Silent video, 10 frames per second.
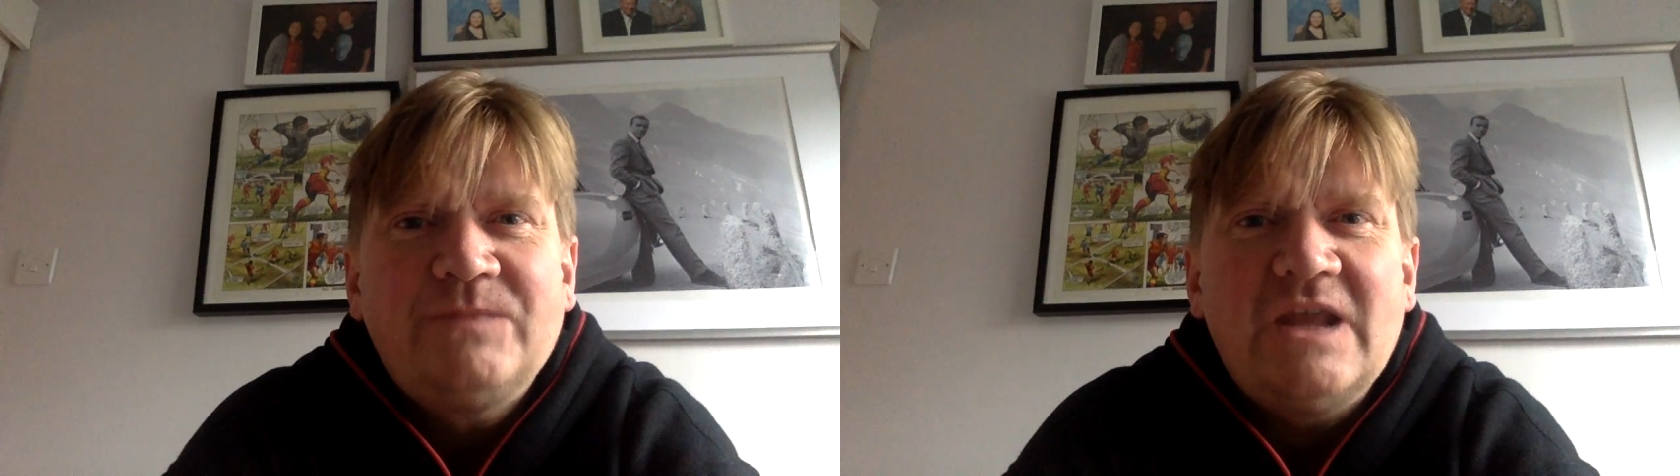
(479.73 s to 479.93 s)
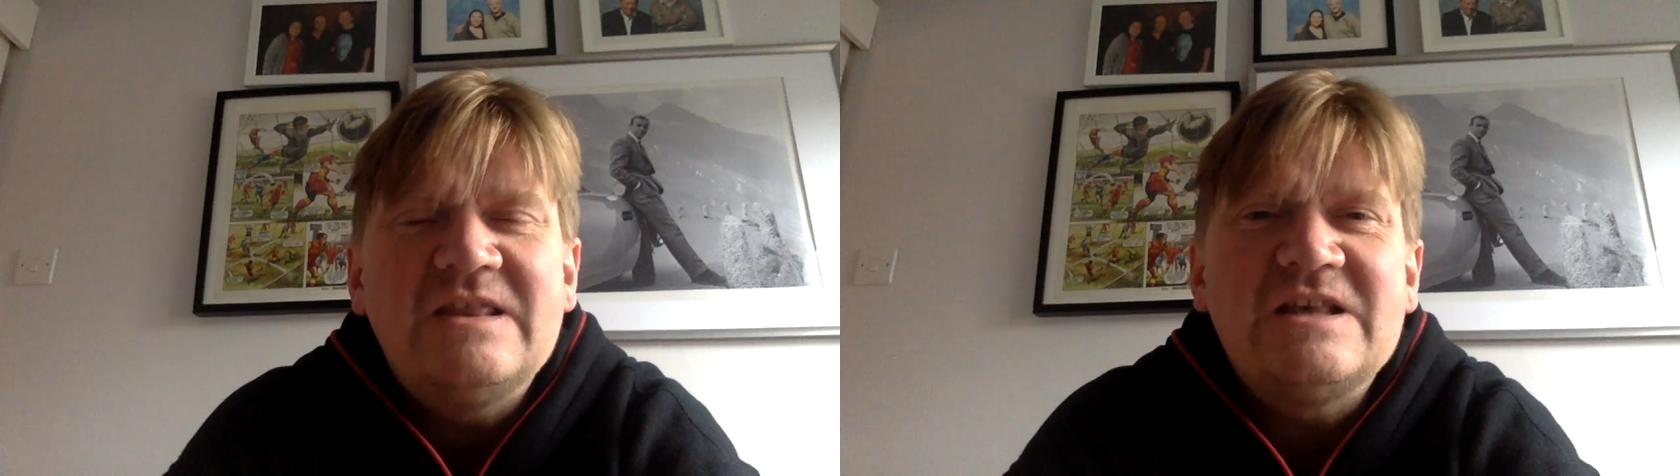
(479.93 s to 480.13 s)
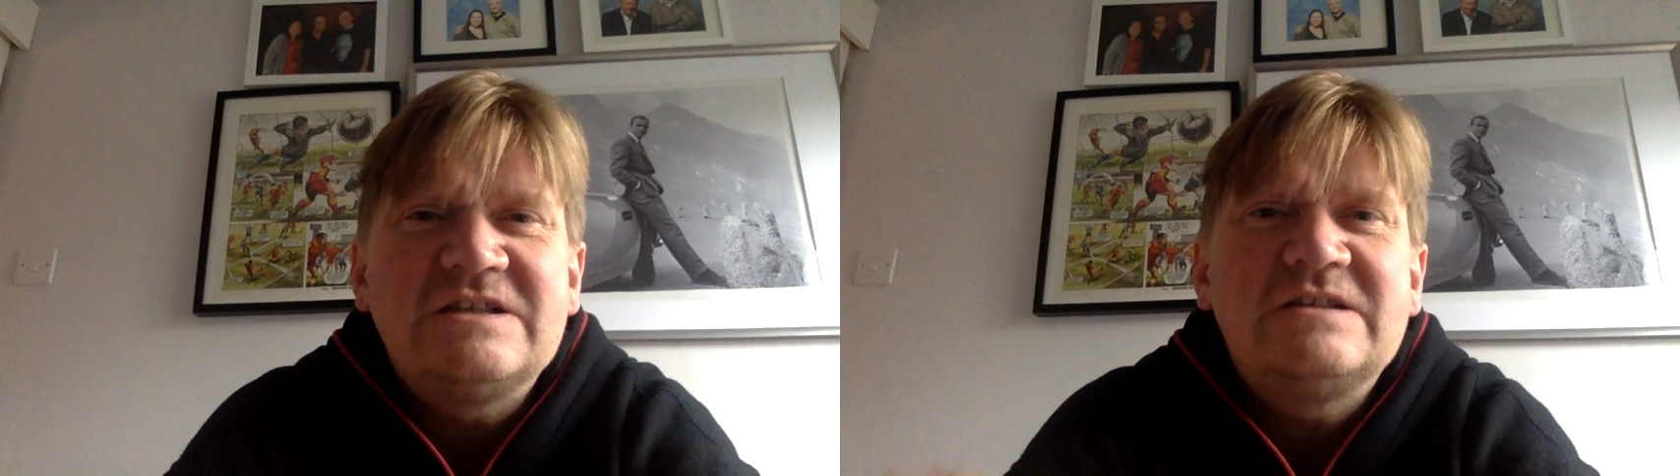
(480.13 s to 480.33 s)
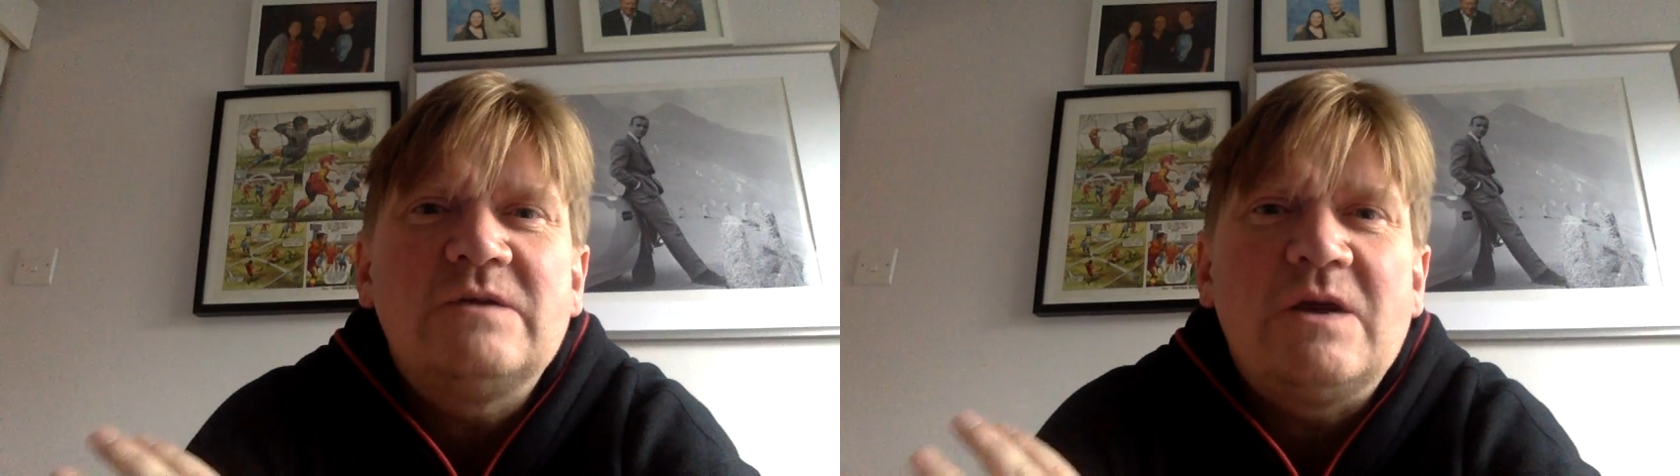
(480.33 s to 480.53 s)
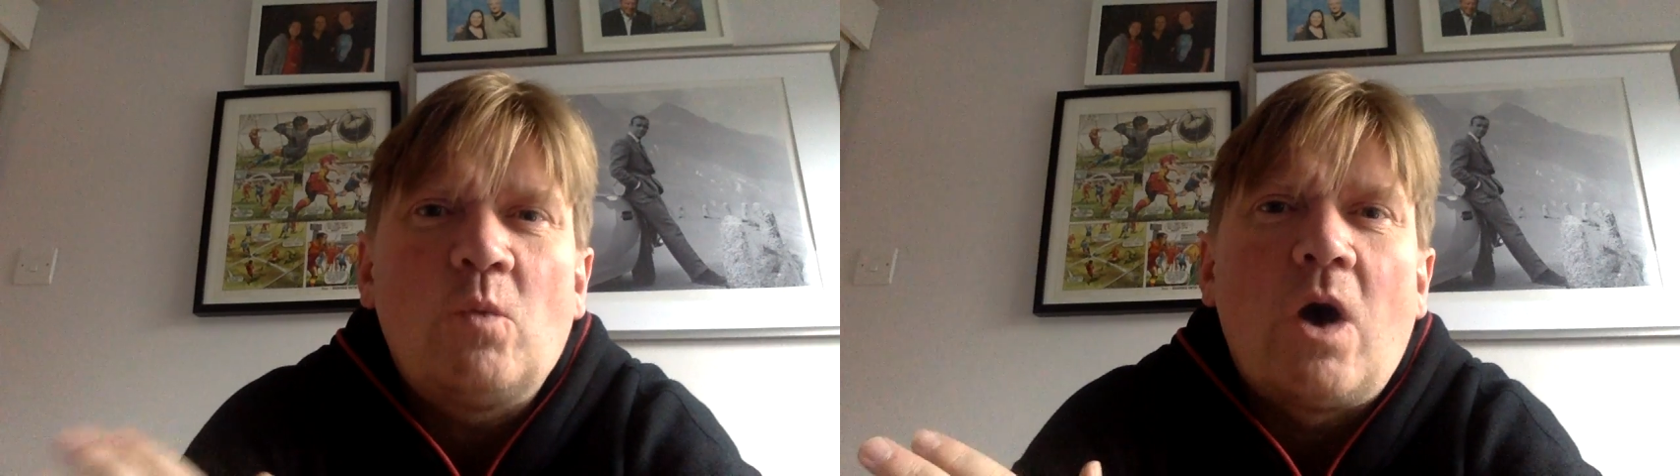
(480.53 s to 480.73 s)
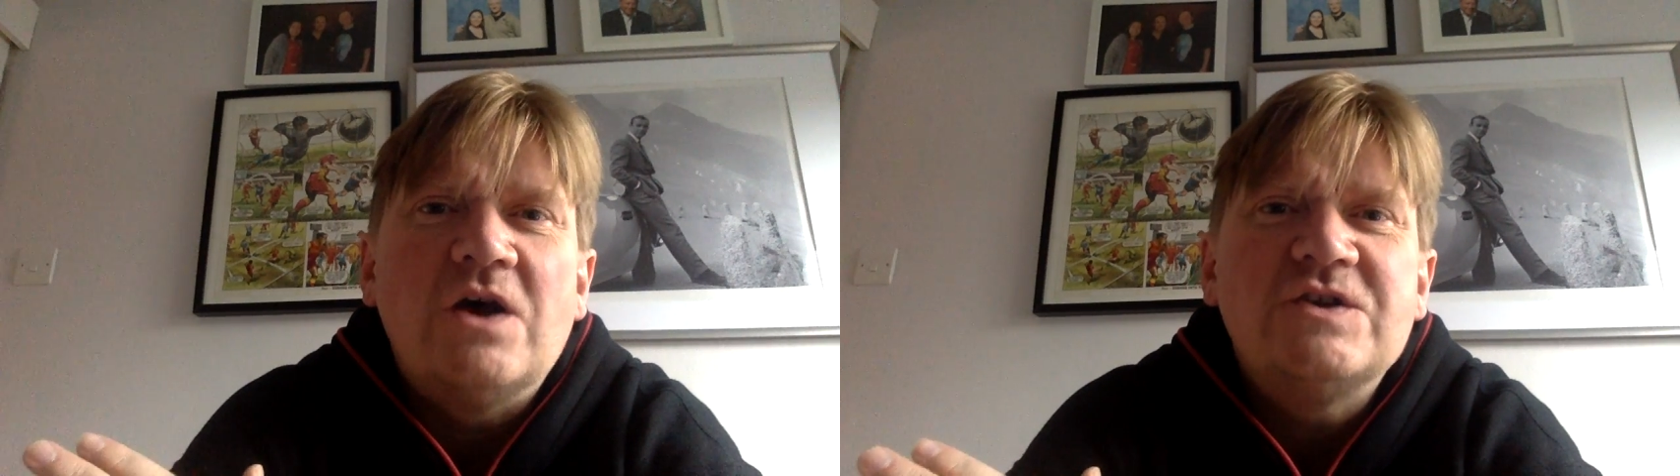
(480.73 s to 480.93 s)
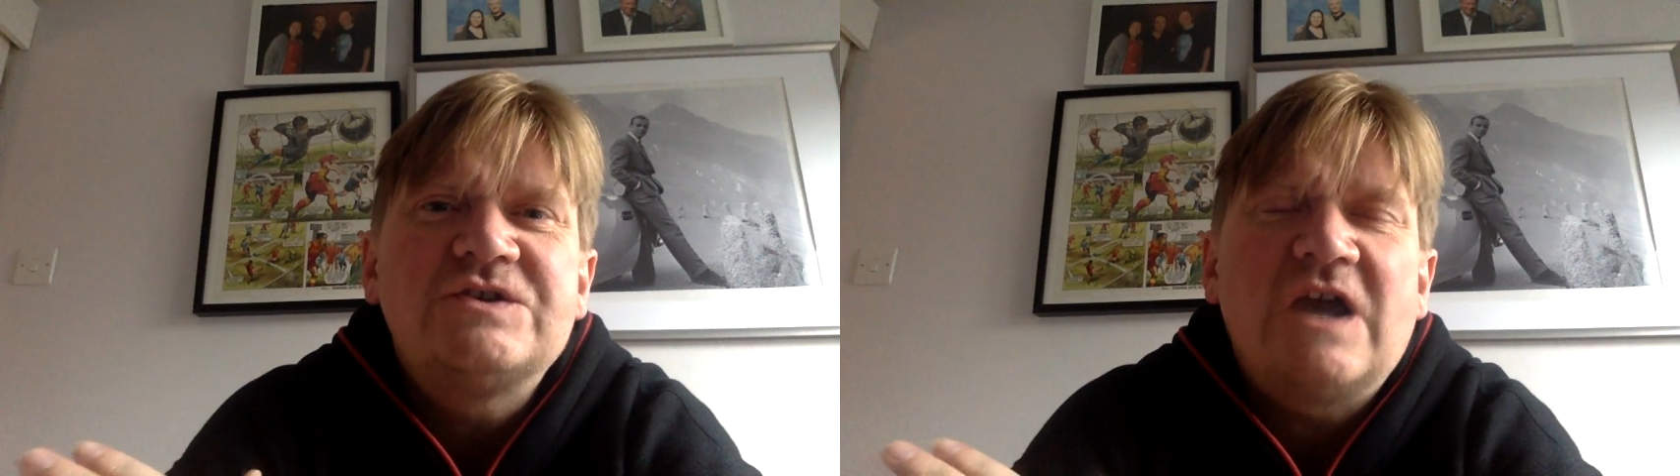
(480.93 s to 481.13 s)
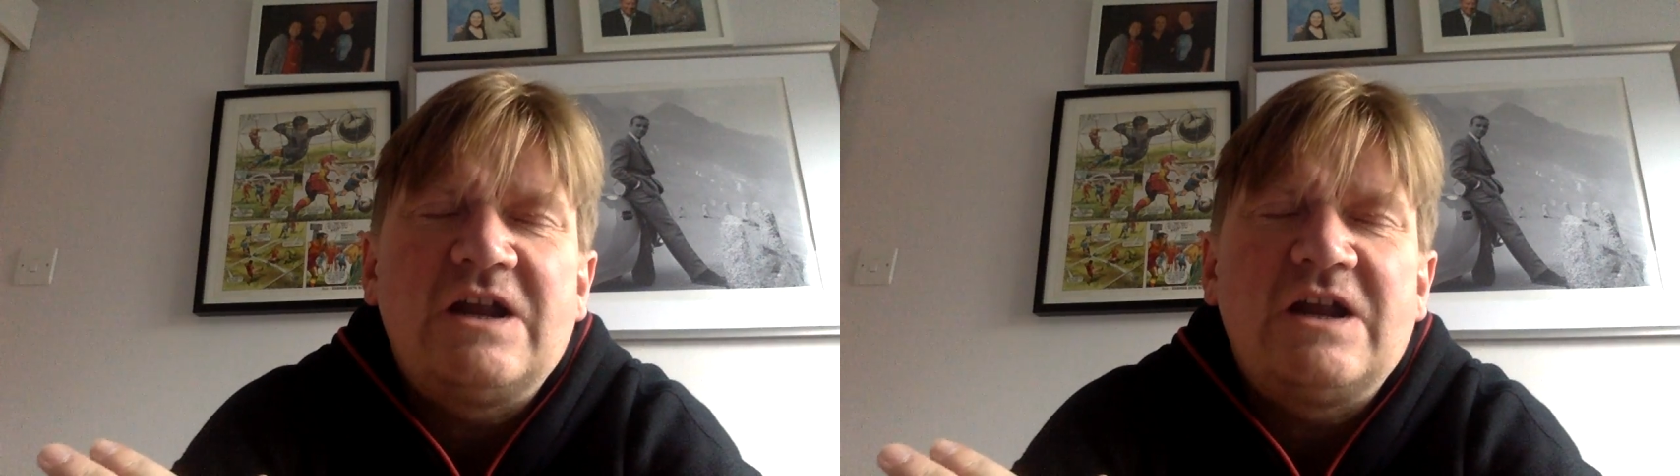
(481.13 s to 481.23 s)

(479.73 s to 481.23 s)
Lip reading: It was,